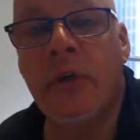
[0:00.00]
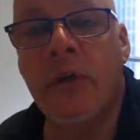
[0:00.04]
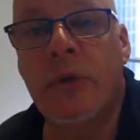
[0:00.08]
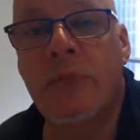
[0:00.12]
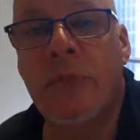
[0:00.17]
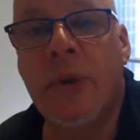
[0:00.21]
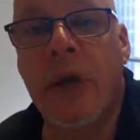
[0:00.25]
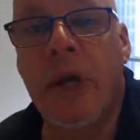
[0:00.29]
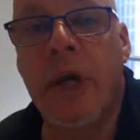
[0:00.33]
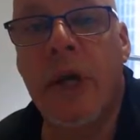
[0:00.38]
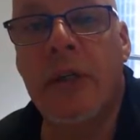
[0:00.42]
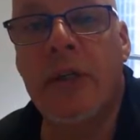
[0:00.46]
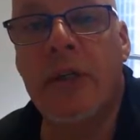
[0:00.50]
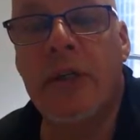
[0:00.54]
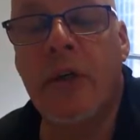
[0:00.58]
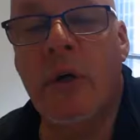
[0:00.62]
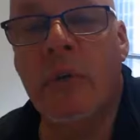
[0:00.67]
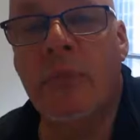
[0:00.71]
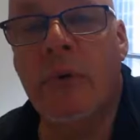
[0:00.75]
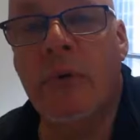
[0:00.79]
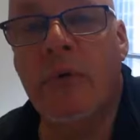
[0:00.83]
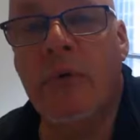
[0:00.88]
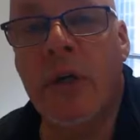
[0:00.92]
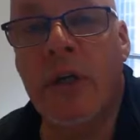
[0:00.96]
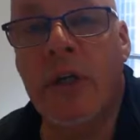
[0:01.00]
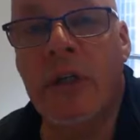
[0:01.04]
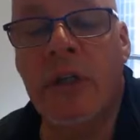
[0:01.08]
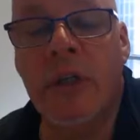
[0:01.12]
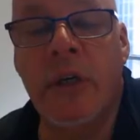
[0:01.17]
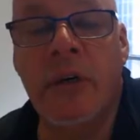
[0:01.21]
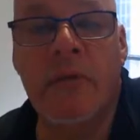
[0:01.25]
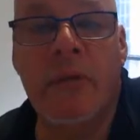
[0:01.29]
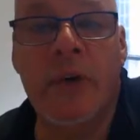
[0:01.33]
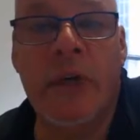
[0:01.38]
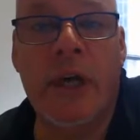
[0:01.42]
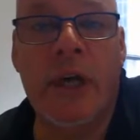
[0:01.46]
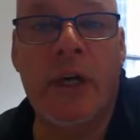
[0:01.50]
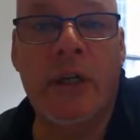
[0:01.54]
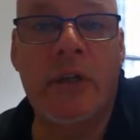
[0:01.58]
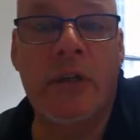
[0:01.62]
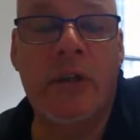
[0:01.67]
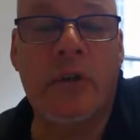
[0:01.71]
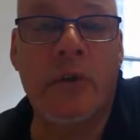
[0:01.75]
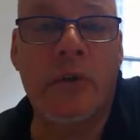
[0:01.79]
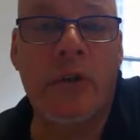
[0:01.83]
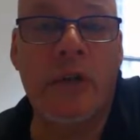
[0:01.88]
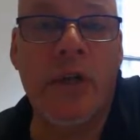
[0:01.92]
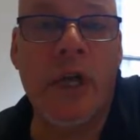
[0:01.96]
to spearhead the operation in
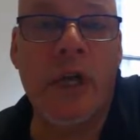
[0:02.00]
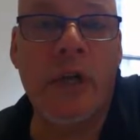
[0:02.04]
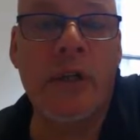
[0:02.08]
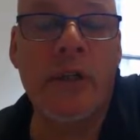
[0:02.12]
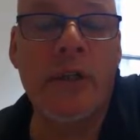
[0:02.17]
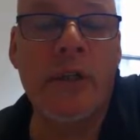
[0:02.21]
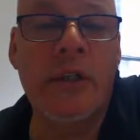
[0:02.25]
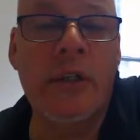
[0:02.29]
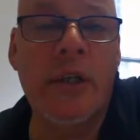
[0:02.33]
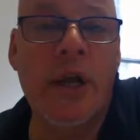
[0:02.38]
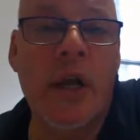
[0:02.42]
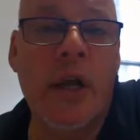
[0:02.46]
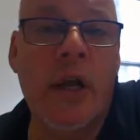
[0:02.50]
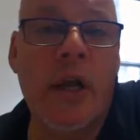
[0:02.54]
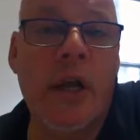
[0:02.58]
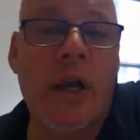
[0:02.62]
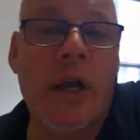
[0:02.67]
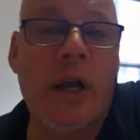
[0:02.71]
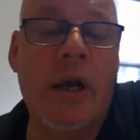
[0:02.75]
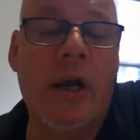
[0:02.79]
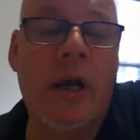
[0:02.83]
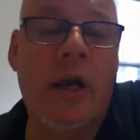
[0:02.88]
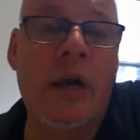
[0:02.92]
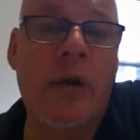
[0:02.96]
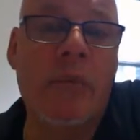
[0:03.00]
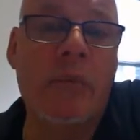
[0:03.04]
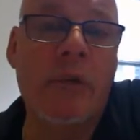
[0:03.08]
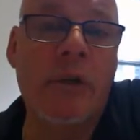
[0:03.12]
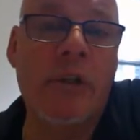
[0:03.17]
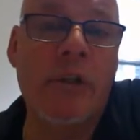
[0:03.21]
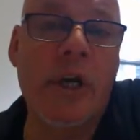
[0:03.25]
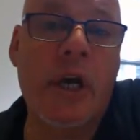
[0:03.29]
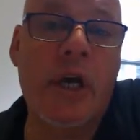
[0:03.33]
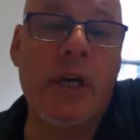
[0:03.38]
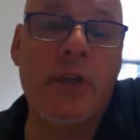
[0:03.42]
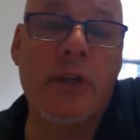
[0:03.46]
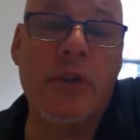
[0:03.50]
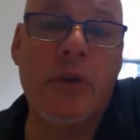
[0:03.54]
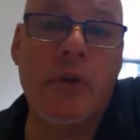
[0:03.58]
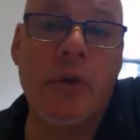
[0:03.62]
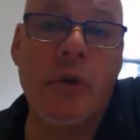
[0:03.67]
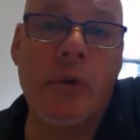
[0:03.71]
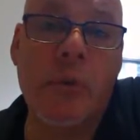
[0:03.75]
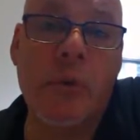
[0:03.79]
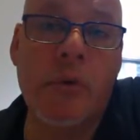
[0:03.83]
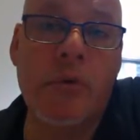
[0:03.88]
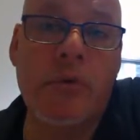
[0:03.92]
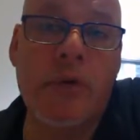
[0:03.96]
regards to sales. Uh, besides,
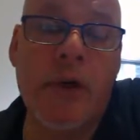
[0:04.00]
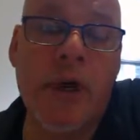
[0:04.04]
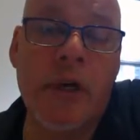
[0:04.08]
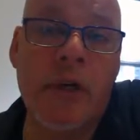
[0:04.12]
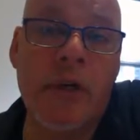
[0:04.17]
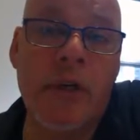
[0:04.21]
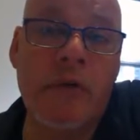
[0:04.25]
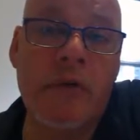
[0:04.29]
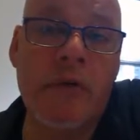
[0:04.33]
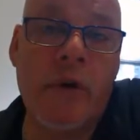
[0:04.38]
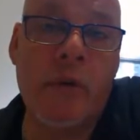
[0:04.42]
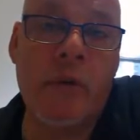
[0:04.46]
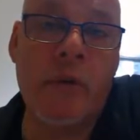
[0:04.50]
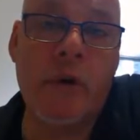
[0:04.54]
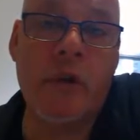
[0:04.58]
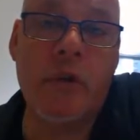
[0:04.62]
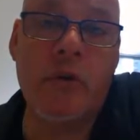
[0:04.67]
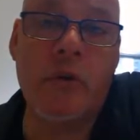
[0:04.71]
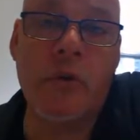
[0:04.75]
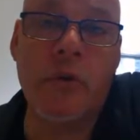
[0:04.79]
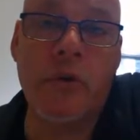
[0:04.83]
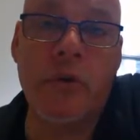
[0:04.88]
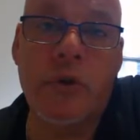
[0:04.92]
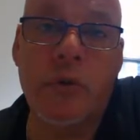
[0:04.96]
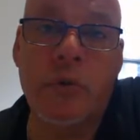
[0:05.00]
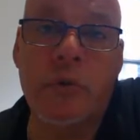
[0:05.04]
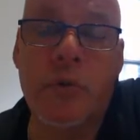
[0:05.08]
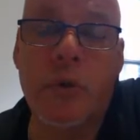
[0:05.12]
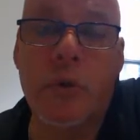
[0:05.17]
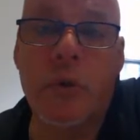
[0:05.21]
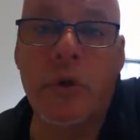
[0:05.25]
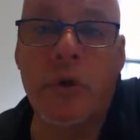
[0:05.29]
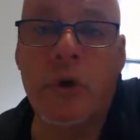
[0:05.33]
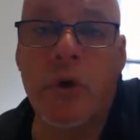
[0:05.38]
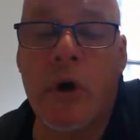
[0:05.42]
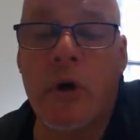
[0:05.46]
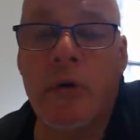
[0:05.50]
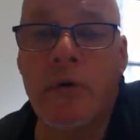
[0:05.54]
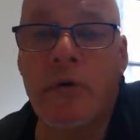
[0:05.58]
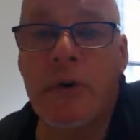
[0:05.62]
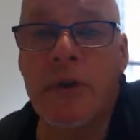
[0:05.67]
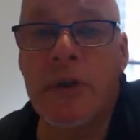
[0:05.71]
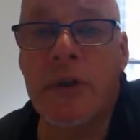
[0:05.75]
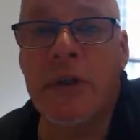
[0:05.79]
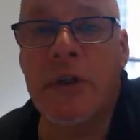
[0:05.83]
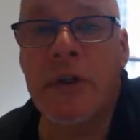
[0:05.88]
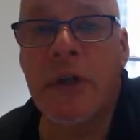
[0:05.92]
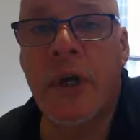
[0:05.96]
you will find a very strong support
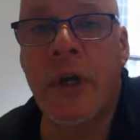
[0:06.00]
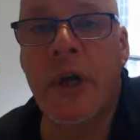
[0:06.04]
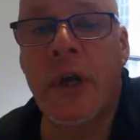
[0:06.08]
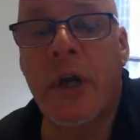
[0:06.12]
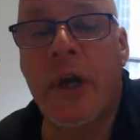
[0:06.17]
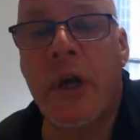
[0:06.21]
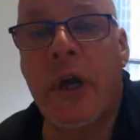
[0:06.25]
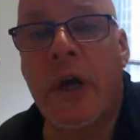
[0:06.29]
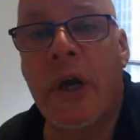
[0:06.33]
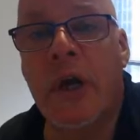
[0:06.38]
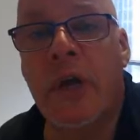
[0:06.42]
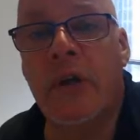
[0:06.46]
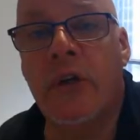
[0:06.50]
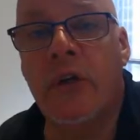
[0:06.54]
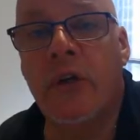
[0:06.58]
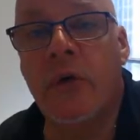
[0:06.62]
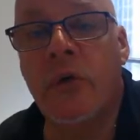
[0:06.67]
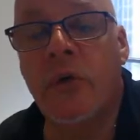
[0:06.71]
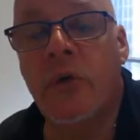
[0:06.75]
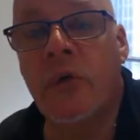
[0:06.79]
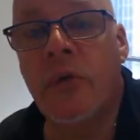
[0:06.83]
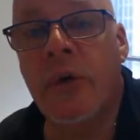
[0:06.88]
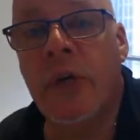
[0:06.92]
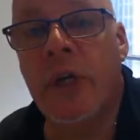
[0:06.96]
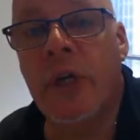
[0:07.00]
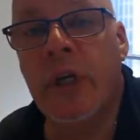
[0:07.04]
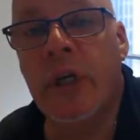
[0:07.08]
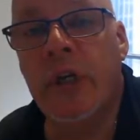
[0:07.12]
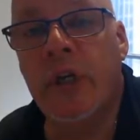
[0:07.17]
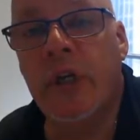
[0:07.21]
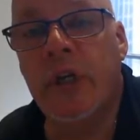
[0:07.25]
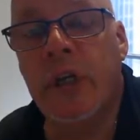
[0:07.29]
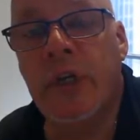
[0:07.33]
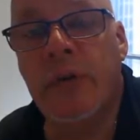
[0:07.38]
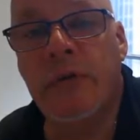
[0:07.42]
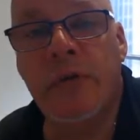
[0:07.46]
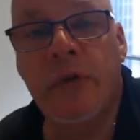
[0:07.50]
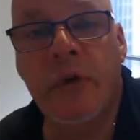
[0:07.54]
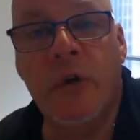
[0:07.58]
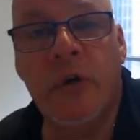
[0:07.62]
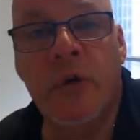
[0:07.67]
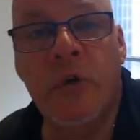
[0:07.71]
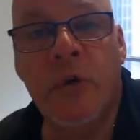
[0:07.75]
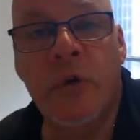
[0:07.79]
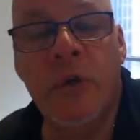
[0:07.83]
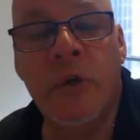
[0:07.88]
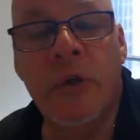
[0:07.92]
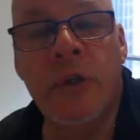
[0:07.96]
office uh, to really achieve your
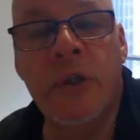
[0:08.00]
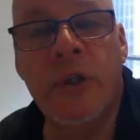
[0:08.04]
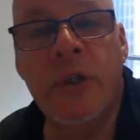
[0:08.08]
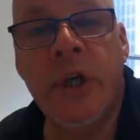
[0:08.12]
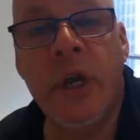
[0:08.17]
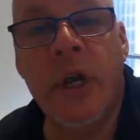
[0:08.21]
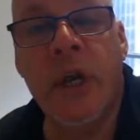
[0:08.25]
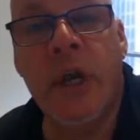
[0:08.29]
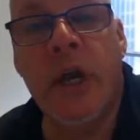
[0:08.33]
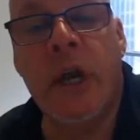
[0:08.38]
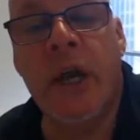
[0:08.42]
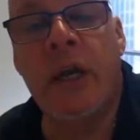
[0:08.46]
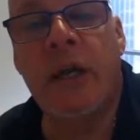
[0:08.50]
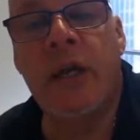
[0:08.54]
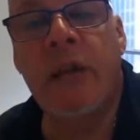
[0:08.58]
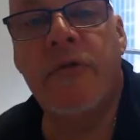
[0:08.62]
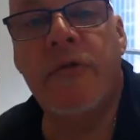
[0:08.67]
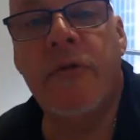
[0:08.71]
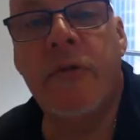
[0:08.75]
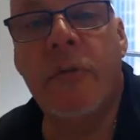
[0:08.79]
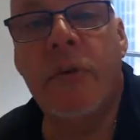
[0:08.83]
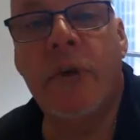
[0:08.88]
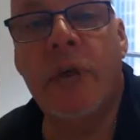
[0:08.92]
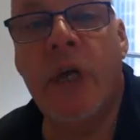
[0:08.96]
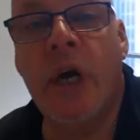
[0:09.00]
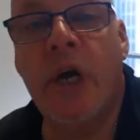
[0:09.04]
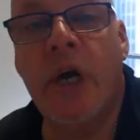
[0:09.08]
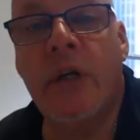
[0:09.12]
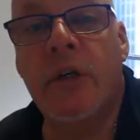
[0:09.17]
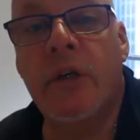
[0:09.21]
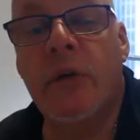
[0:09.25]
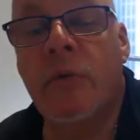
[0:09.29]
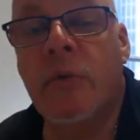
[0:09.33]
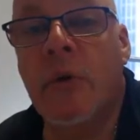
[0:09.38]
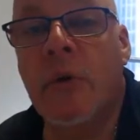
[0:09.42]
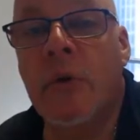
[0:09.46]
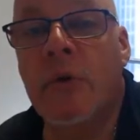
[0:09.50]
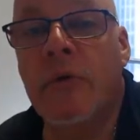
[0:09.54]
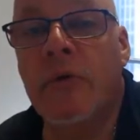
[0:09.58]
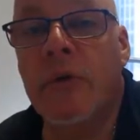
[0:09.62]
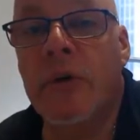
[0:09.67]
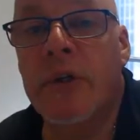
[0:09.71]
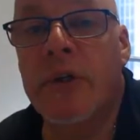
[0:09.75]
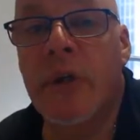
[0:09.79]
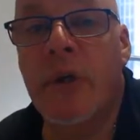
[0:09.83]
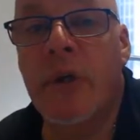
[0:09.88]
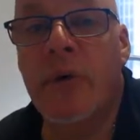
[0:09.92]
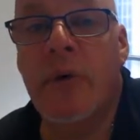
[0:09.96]
goals. And if you would like to work
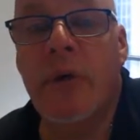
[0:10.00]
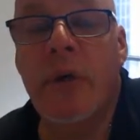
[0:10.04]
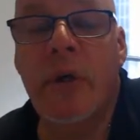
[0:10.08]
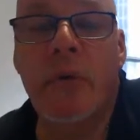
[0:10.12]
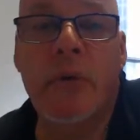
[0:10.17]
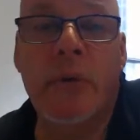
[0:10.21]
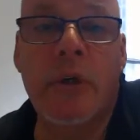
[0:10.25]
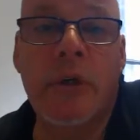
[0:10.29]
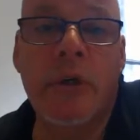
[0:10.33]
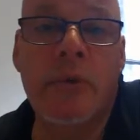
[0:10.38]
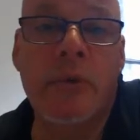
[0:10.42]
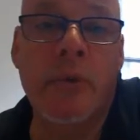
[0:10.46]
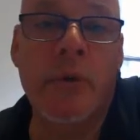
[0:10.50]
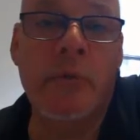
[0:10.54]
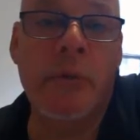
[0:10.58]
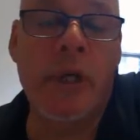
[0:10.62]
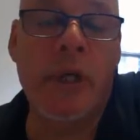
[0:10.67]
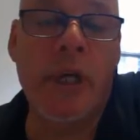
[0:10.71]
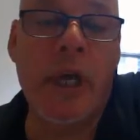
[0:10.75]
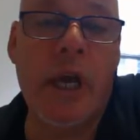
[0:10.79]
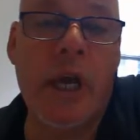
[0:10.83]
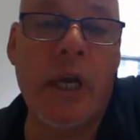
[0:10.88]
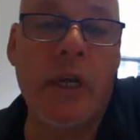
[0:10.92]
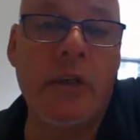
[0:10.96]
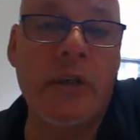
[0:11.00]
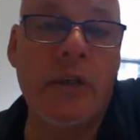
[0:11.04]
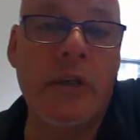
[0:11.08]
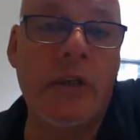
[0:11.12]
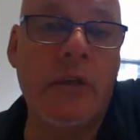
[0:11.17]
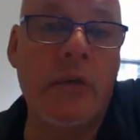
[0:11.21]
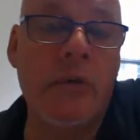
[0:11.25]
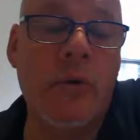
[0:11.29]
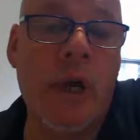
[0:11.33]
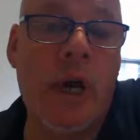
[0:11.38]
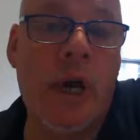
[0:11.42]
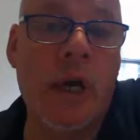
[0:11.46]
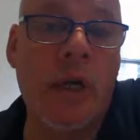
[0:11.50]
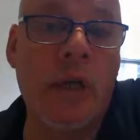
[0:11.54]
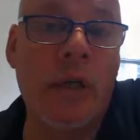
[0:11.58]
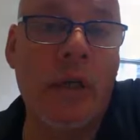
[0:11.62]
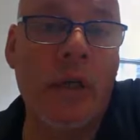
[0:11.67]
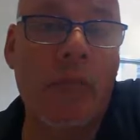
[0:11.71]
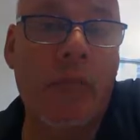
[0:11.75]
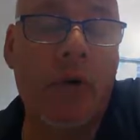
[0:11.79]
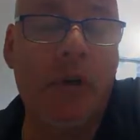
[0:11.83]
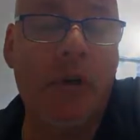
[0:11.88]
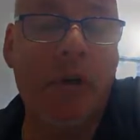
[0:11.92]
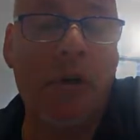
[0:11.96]
for a salary which will be 80 to 90,